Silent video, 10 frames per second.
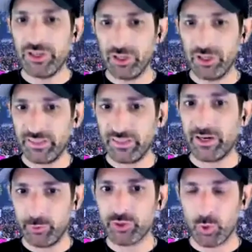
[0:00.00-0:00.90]
it that
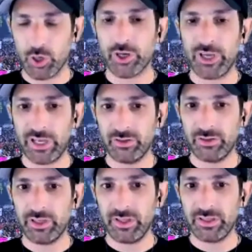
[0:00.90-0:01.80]
it was working
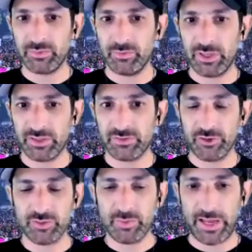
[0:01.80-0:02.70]
during this
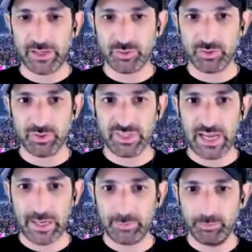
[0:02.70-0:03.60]
first match with Tom?